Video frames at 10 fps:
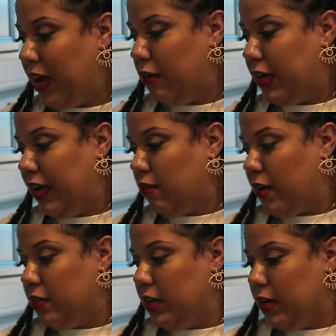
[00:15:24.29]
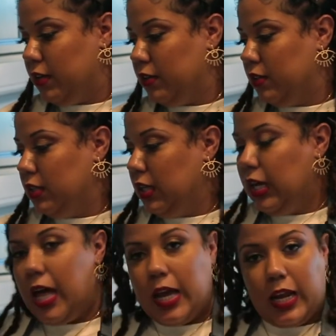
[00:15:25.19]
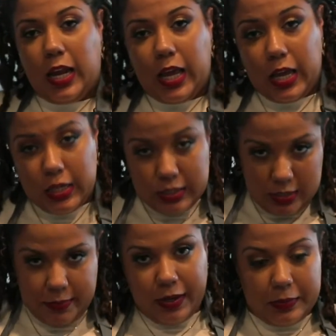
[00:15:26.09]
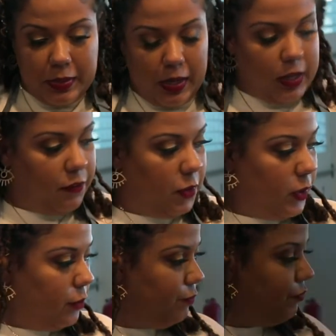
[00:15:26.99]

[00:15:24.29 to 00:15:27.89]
pound cake rather than a glazed pound cake, if you will.